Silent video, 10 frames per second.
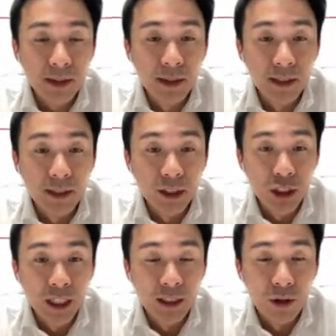uh, the,
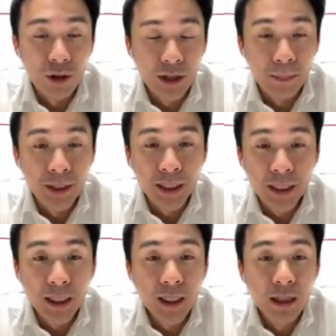the oil
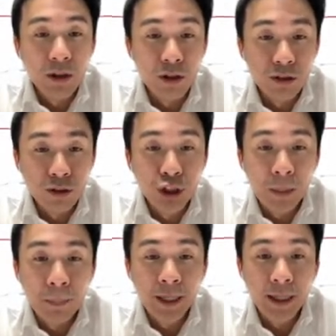company, COSCO
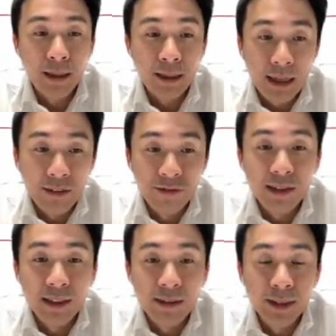Shipping,
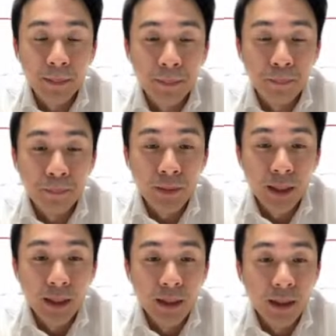Ganfeng Lithium,
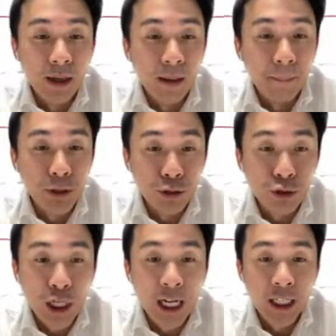uh, Petro
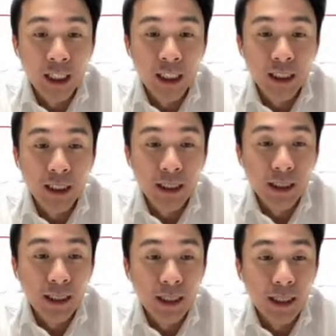China.
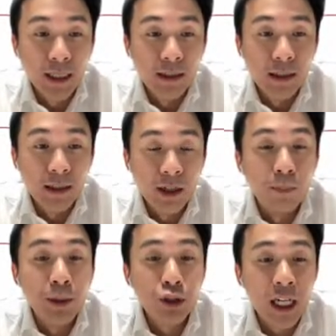You
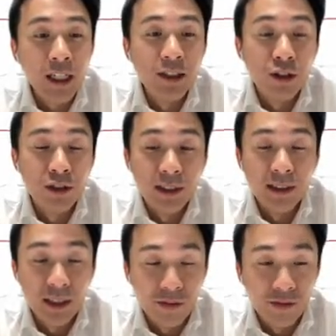uh, know, China is on the
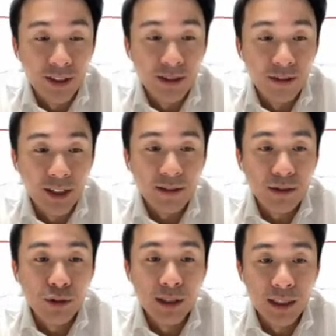31st, right?
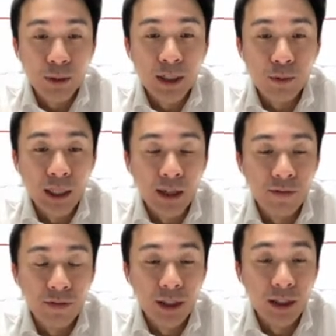So in this week, we
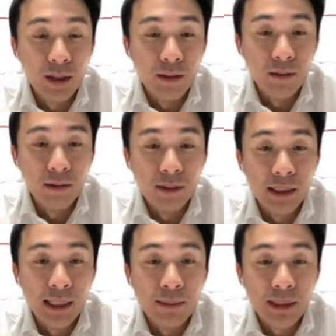have uh,
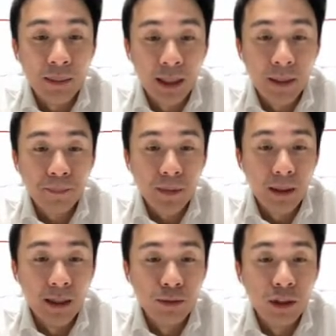these names coming up,
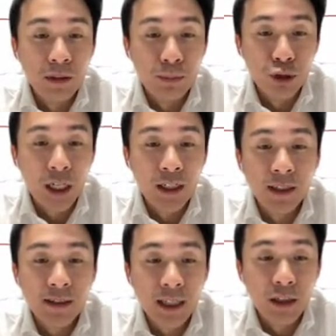as well as Petro
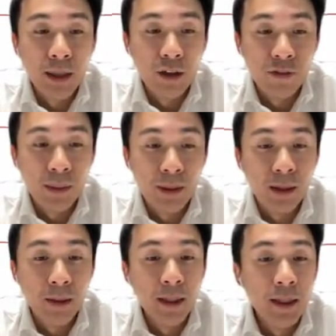China, Sino Biopharma.